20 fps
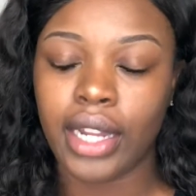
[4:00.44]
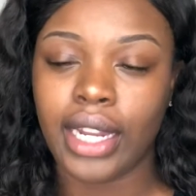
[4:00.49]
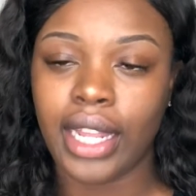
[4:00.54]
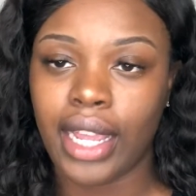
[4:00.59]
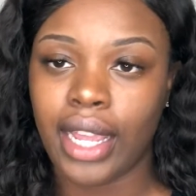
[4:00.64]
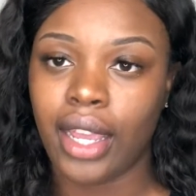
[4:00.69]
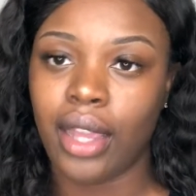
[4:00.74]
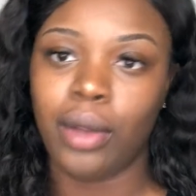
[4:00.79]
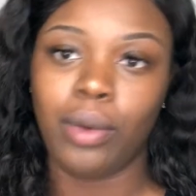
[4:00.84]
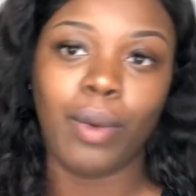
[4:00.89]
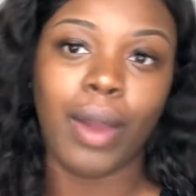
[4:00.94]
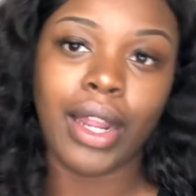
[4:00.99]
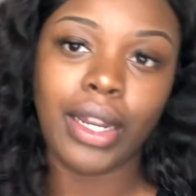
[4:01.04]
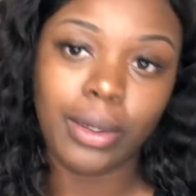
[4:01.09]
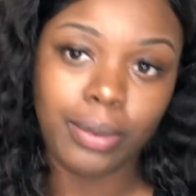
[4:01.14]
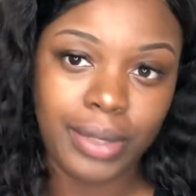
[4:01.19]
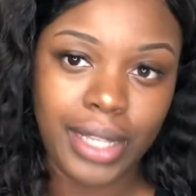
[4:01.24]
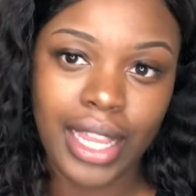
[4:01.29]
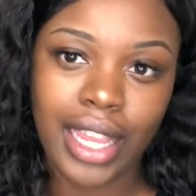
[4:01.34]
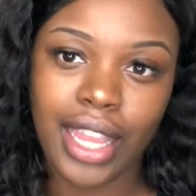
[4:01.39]
and wind
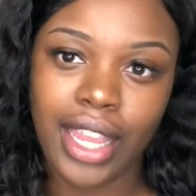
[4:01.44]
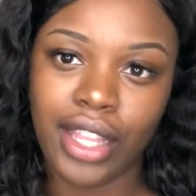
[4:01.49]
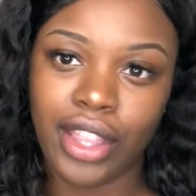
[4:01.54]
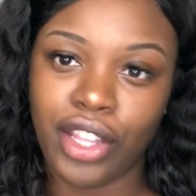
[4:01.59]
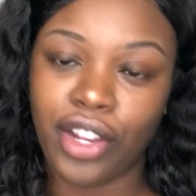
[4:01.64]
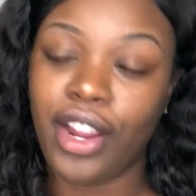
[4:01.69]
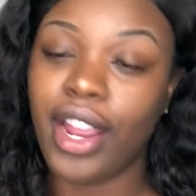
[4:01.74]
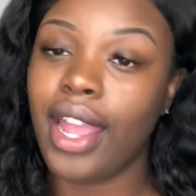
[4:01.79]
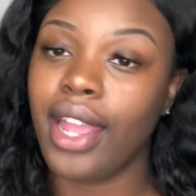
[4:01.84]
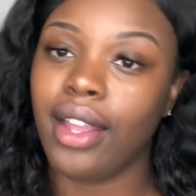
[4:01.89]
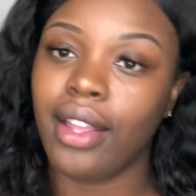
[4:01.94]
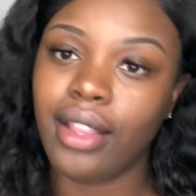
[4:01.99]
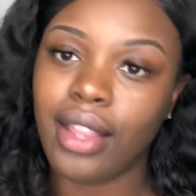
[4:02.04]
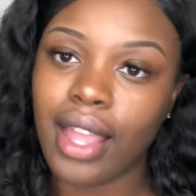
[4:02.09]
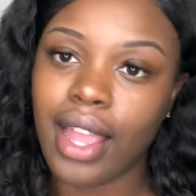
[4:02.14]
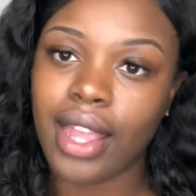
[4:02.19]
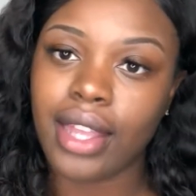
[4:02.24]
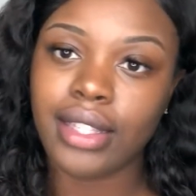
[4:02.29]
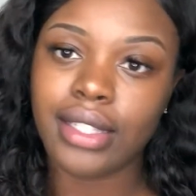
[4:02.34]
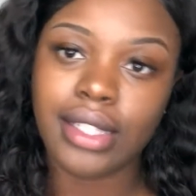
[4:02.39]
up taking their
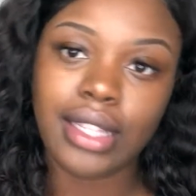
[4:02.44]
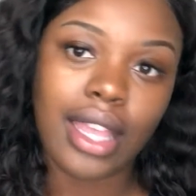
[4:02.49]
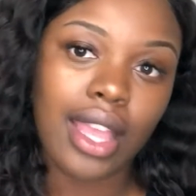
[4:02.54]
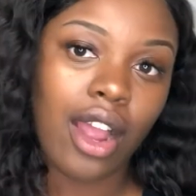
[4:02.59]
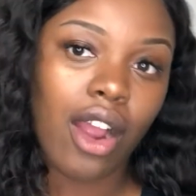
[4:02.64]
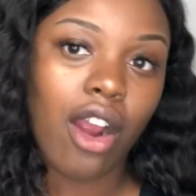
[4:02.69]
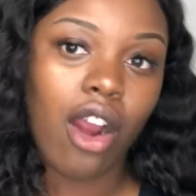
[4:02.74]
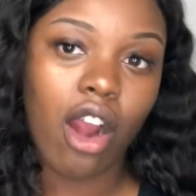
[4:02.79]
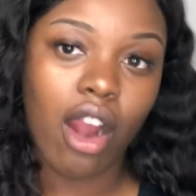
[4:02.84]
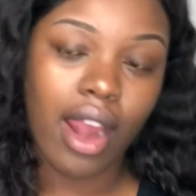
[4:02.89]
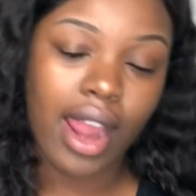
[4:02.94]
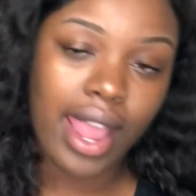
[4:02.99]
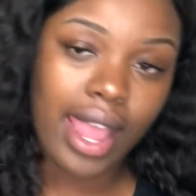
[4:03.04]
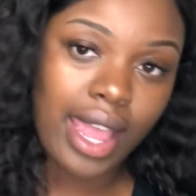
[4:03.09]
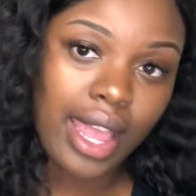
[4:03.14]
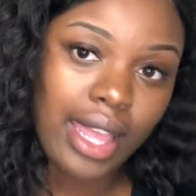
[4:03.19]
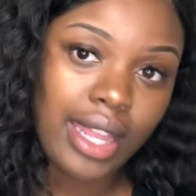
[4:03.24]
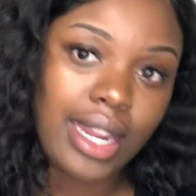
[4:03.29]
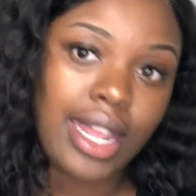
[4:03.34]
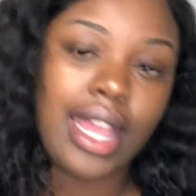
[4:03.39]
NCLEX,
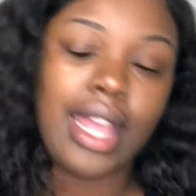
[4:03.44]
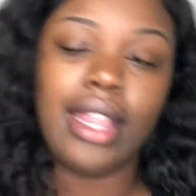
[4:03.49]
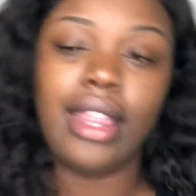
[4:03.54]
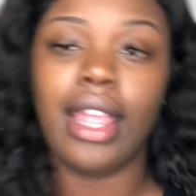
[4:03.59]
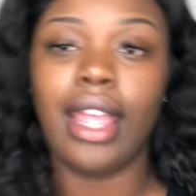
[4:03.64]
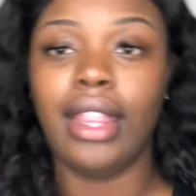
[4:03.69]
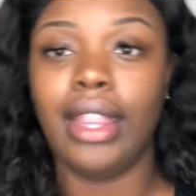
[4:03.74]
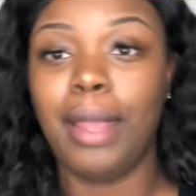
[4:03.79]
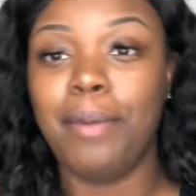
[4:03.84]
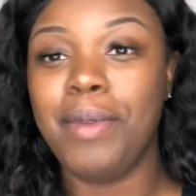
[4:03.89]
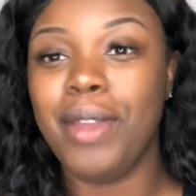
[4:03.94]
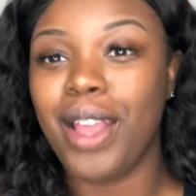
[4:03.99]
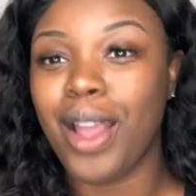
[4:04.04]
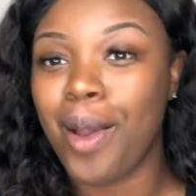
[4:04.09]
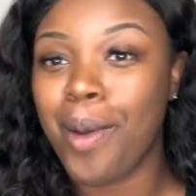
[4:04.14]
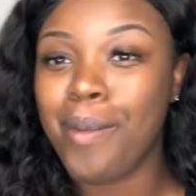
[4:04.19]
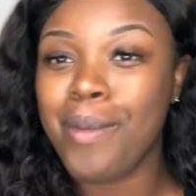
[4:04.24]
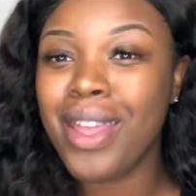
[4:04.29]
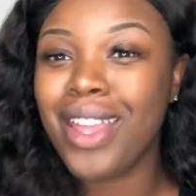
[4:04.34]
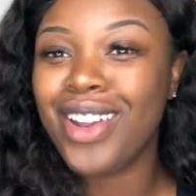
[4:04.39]
RN, and then they
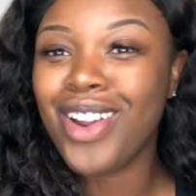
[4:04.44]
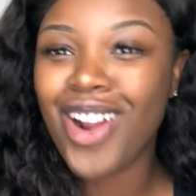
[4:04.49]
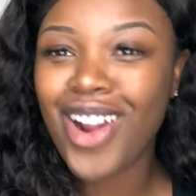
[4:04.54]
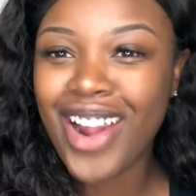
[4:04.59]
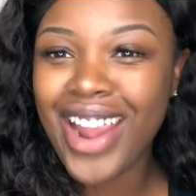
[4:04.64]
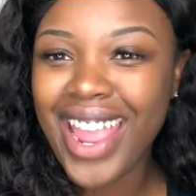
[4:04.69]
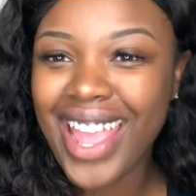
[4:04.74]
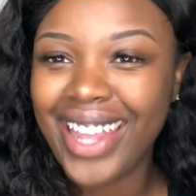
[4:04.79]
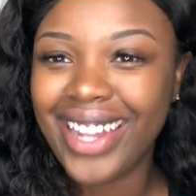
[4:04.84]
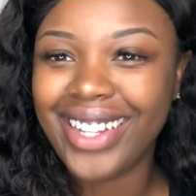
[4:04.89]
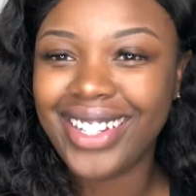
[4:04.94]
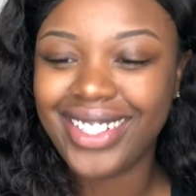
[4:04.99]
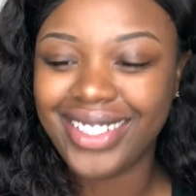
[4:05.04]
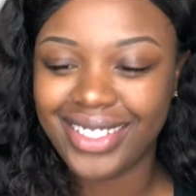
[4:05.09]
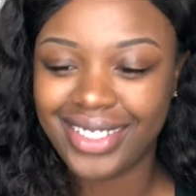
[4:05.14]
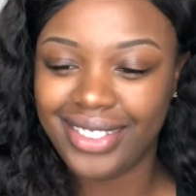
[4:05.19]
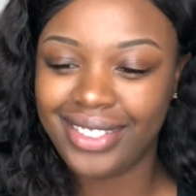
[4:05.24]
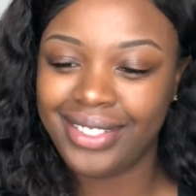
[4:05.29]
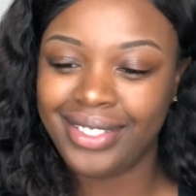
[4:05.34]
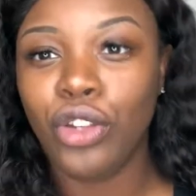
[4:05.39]
become an RN.
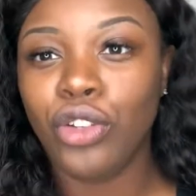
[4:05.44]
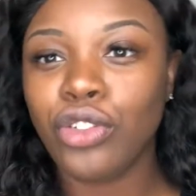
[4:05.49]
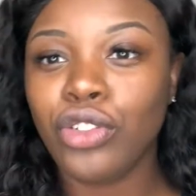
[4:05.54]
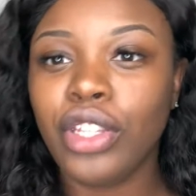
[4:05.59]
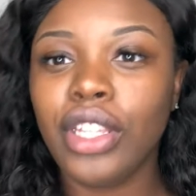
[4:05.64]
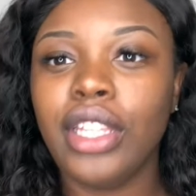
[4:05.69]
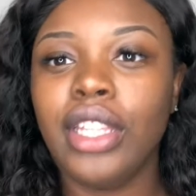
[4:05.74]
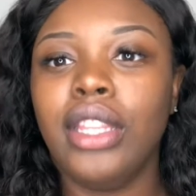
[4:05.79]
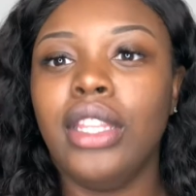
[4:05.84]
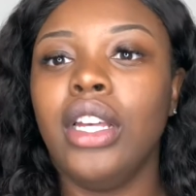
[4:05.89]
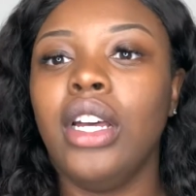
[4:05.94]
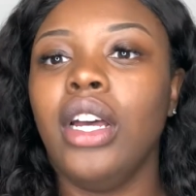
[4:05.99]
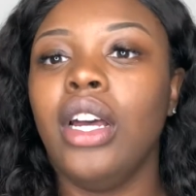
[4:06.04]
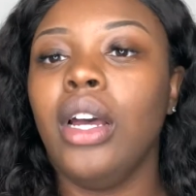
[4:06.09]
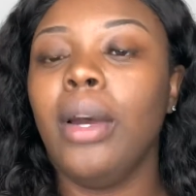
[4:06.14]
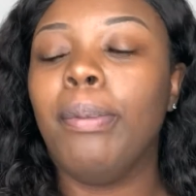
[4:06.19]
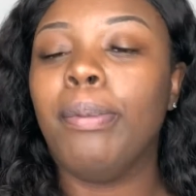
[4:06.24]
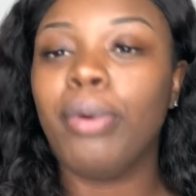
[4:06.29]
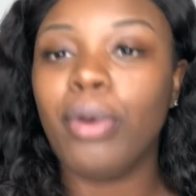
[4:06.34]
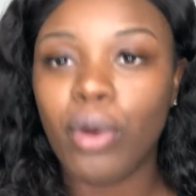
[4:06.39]
Usually
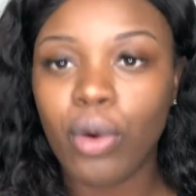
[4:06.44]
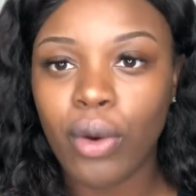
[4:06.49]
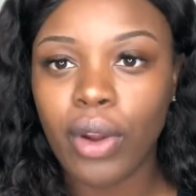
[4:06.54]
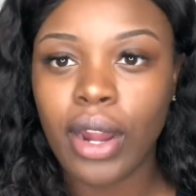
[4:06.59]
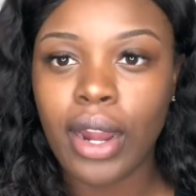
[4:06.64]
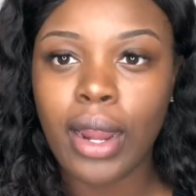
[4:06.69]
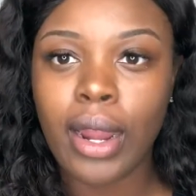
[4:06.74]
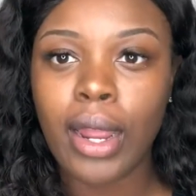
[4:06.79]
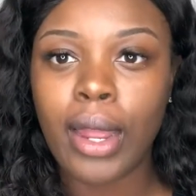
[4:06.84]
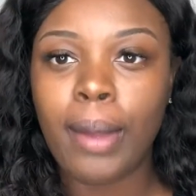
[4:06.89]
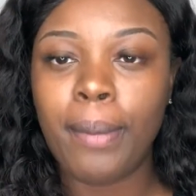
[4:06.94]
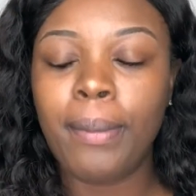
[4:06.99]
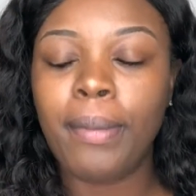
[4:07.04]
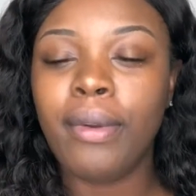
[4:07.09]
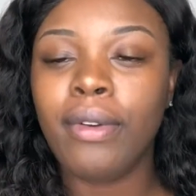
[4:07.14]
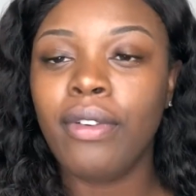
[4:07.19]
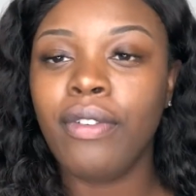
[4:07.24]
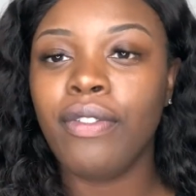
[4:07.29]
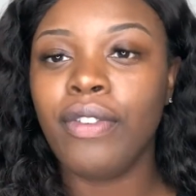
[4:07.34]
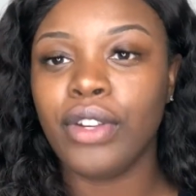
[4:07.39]
the program
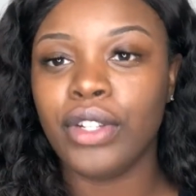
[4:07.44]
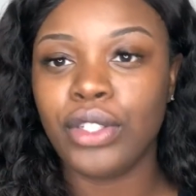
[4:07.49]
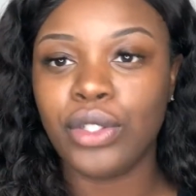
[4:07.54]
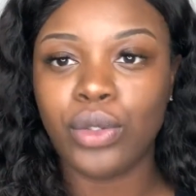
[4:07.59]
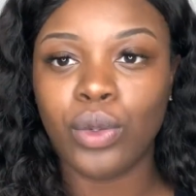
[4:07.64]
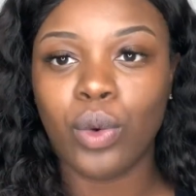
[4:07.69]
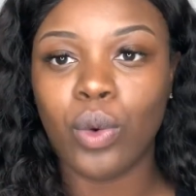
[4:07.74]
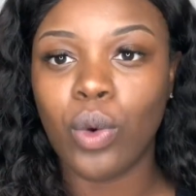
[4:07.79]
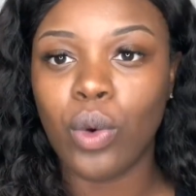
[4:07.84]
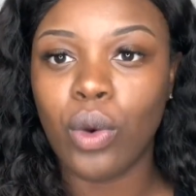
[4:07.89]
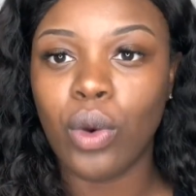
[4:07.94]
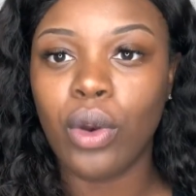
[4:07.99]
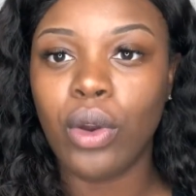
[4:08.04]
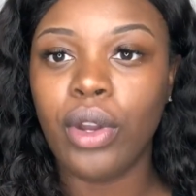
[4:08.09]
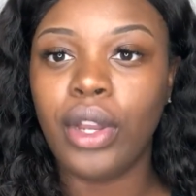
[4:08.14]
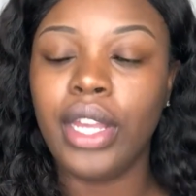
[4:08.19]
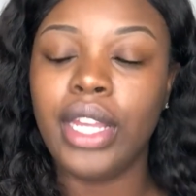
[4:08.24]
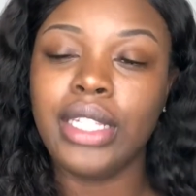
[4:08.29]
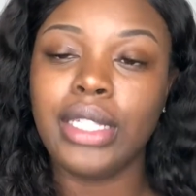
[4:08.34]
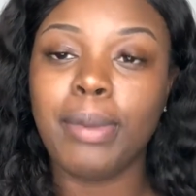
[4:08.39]
for
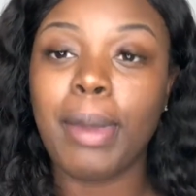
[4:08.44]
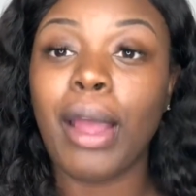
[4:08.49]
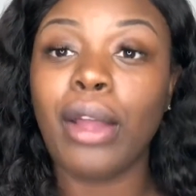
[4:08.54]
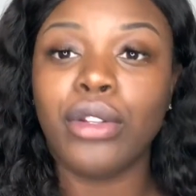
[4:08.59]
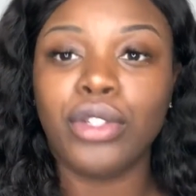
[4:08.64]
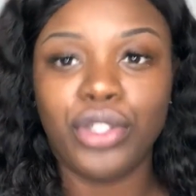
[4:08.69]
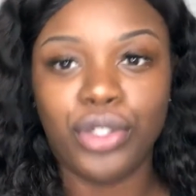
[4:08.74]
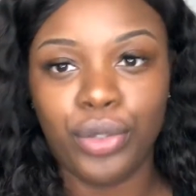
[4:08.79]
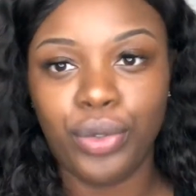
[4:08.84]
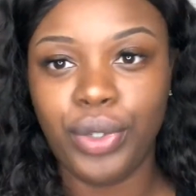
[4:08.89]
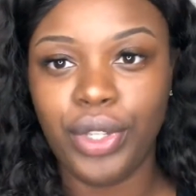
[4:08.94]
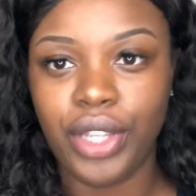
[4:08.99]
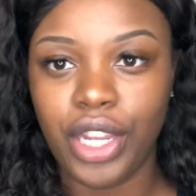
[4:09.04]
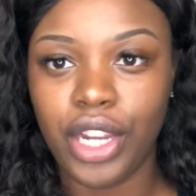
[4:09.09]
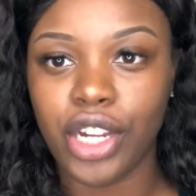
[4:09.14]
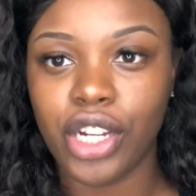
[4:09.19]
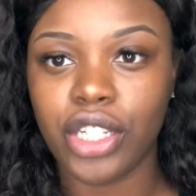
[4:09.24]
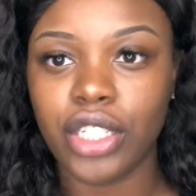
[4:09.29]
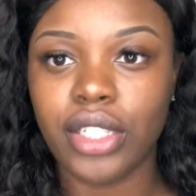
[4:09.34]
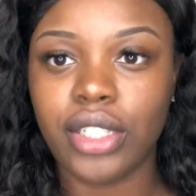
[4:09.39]
school is about 2
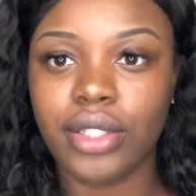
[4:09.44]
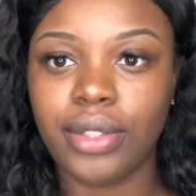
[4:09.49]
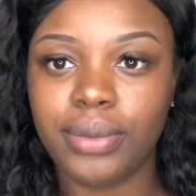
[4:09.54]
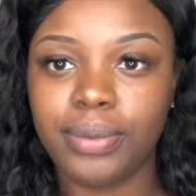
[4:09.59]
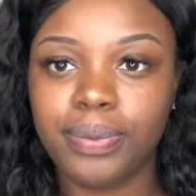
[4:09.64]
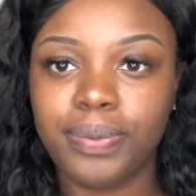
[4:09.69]
years.